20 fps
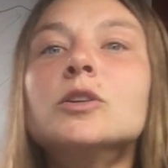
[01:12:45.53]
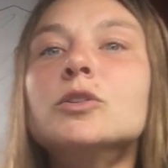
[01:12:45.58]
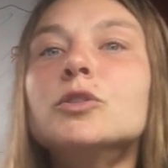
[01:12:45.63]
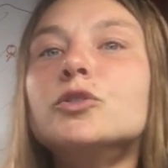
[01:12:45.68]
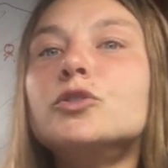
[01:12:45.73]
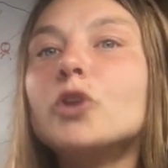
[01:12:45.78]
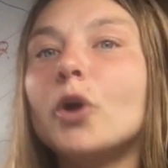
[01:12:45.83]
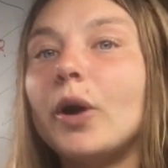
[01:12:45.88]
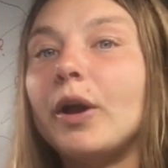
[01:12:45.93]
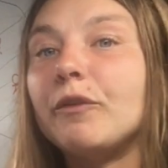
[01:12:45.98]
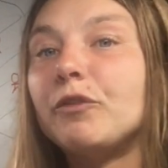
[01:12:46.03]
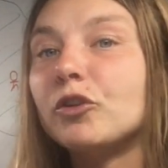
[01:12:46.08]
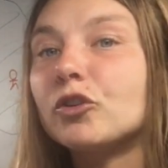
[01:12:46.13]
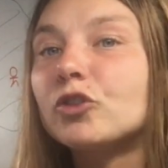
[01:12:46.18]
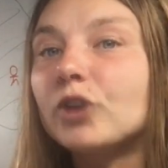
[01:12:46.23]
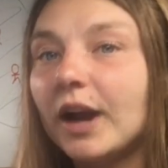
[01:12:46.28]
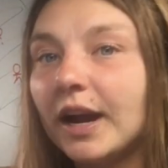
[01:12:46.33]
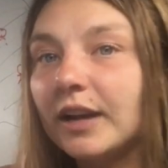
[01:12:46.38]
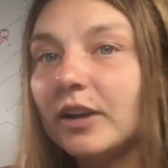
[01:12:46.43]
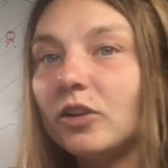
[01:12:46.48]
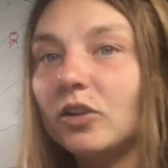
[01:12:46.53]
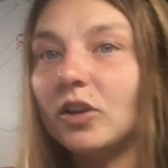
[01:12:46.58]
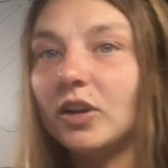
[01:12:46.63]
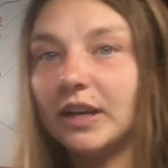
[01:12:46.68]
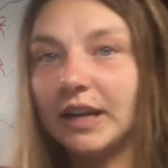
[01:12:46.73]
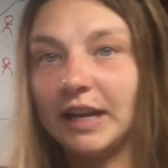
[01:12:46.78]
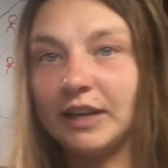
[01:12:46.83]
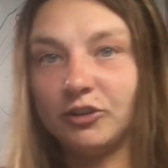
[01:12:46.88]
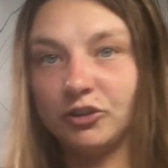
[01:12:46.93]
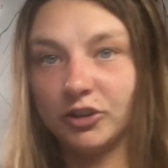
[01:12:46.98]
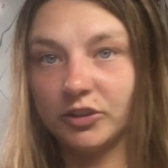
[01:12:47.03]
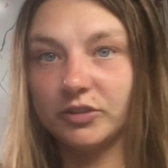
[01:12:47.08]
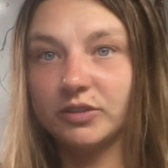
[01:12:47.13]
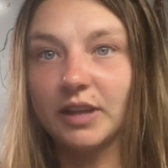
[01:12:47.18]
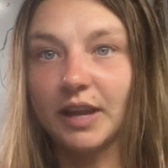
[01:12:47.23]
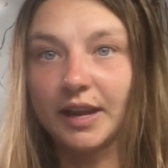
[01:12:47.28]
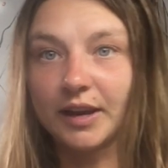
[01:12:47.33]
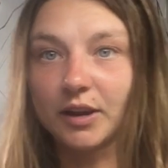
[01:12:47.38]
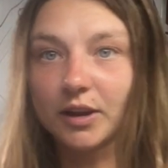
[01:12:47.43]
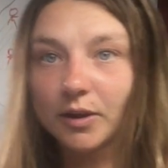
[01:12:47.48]
so if you're trying to look at just
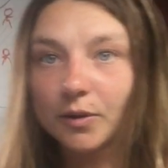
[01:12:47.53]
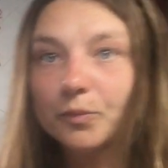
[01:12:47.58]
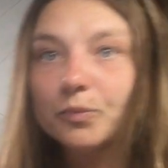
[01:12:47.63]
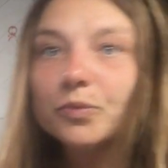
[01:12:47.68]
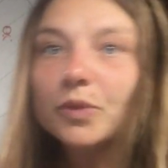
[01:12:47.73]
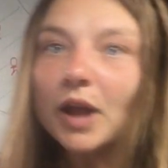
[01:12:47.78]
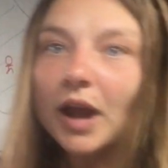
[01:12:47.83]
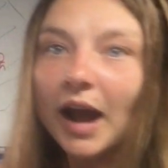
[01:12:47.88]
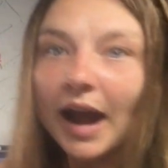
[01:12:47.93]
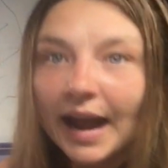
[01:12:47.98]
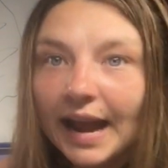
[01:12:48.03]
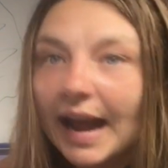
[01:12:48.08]
like, I